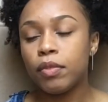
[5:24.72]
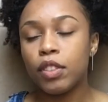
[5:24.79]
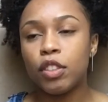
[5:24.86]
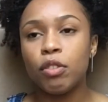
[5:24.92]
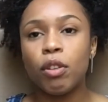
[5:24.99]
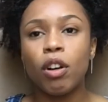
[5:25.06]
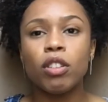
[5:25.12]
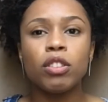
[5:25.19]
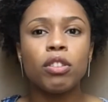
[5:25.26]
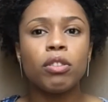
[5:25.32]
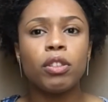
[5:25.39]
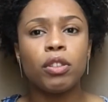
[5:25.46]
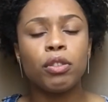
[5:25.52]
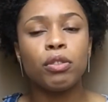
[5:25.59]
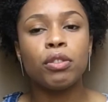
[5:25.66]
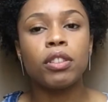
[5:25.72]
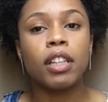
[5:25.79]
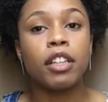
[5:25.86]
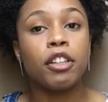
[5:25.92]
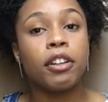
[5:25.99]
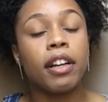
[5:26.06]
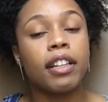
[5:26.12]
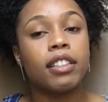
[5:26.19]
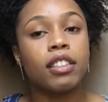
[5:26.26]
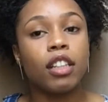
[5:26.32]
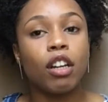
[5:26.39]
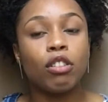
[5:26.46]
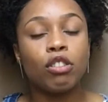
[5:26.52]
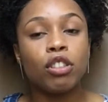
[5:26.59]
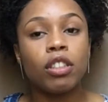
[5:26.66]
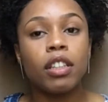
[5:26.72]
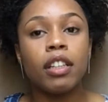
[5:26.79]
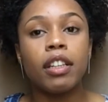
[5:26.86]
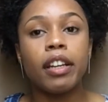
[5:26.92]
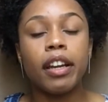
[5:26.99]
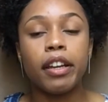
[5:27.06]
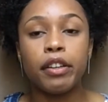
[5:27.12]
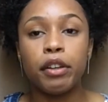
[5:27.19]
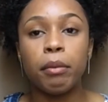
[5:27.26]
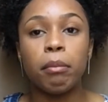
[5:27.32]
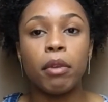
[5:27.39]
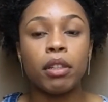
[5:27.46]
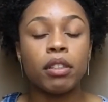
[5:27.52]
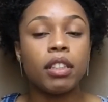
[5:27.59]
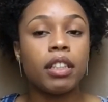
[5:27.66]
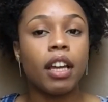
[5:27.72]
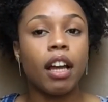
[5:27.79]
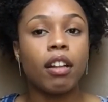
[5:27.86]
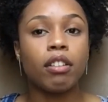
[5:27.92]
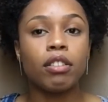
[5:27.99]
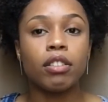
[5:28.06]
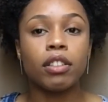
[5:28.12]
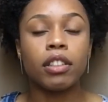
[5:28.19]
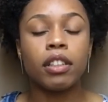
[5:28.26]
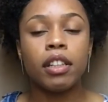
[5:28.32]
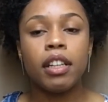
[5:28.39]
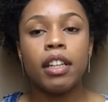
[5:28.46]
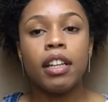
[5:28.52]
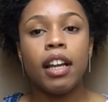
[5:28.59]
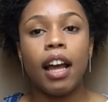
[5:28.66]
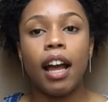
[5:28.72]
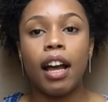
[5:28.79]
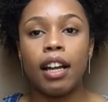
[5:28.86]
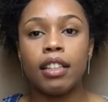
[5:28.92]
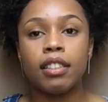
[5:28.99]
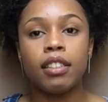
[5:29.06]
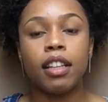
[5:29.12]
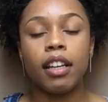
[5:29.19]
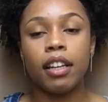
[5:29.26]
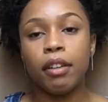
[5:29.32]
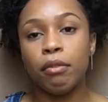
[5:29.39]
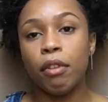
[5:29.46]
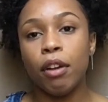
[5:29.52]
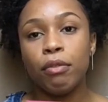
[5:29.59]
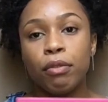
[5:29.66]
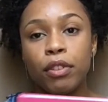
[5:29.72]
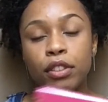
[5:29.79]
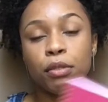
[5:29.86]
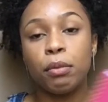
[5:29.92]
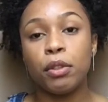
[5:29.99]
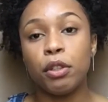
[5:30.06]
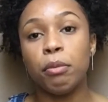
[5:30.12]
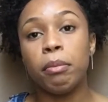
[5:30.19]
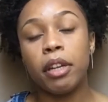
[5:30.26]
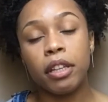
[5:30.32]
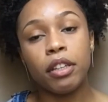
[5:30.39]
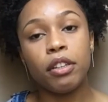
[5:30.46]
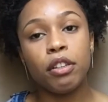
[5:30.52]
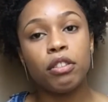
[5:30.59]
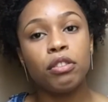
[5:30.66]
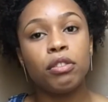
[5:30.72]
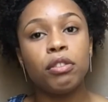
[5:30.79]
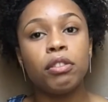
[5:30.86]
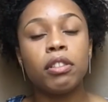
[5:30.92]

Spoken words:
you also use like your Excel sheet and your monthly calendar as a reference when you're making your to-do